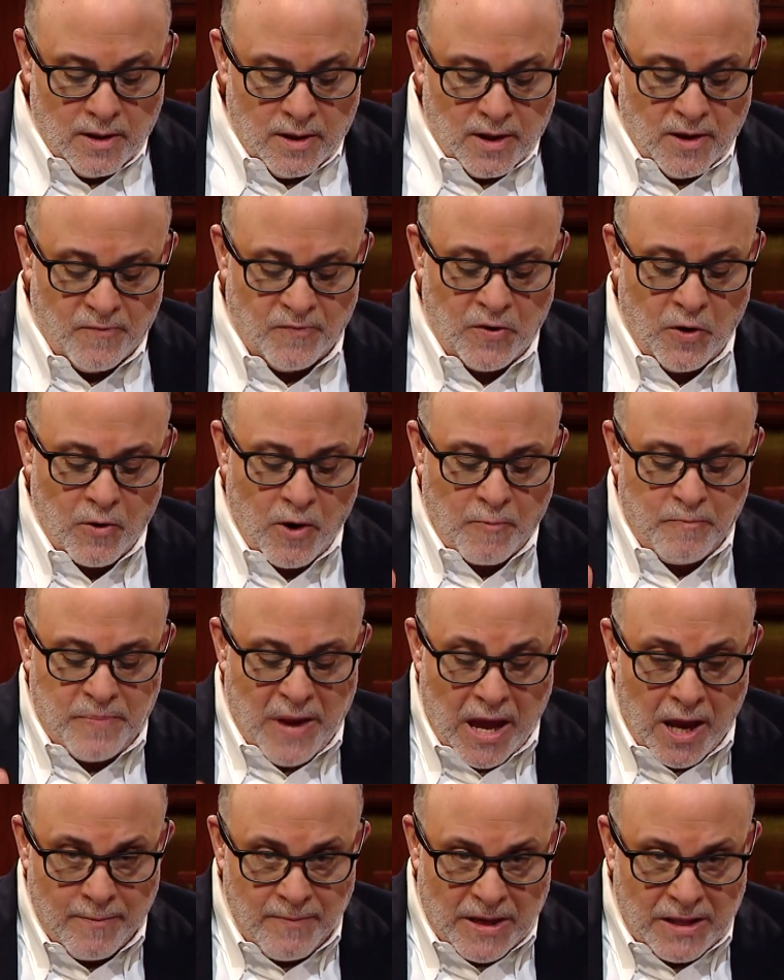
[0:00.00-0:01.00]
if you're a
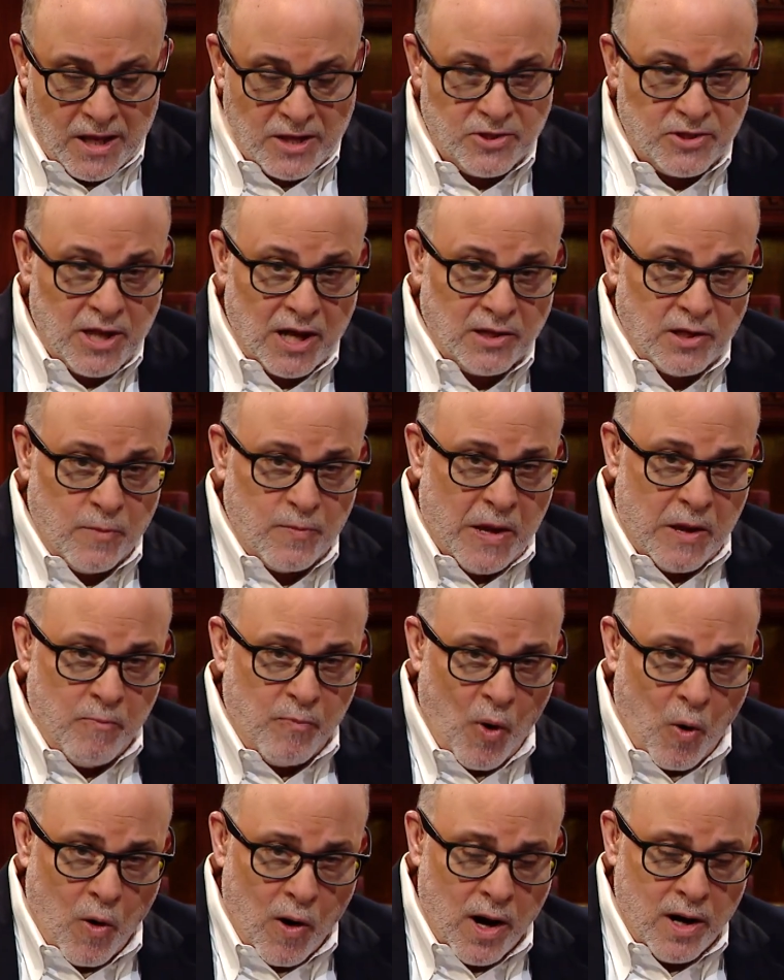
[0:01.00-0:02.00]
baby that's yet to be
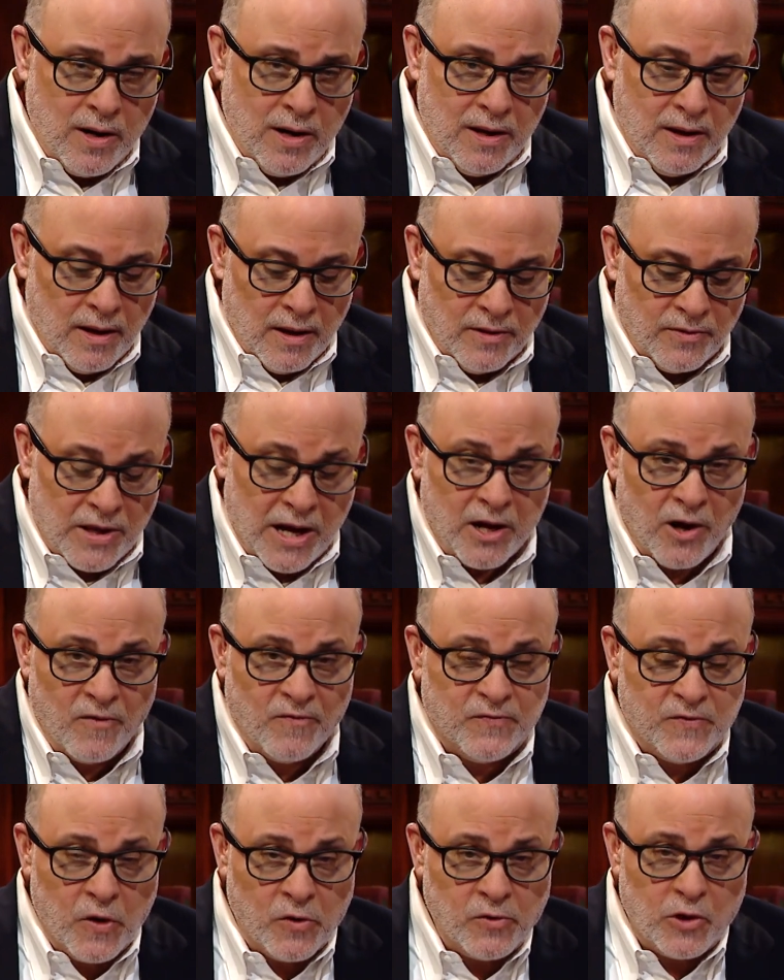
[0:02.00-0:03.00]
born, they
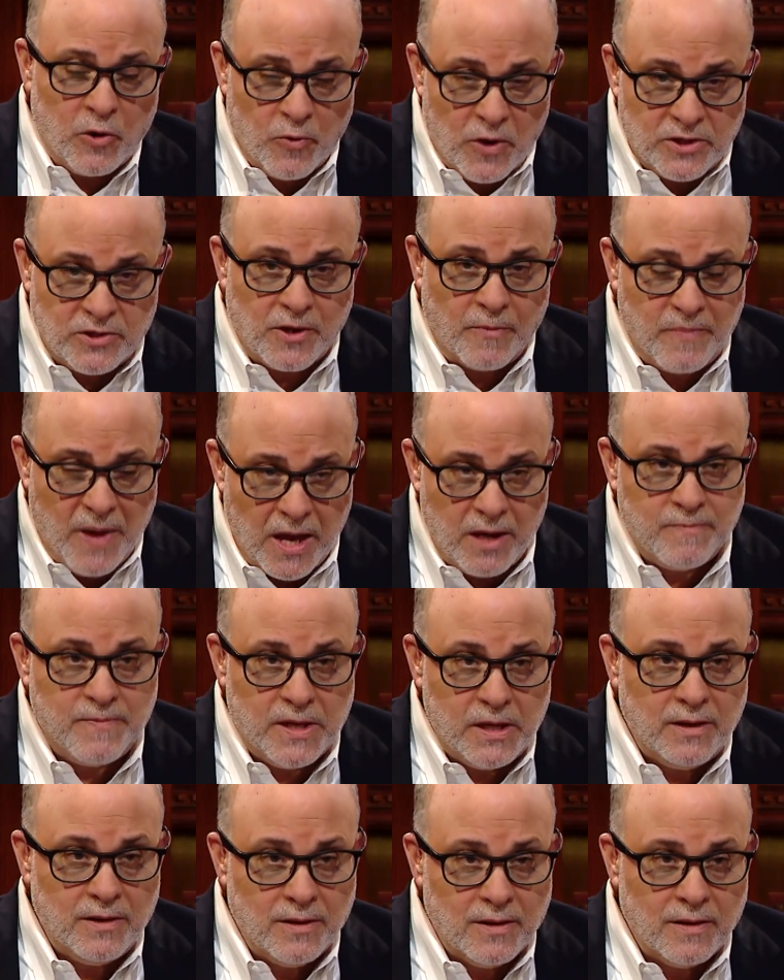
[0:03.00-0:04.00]
don't view you as a baby.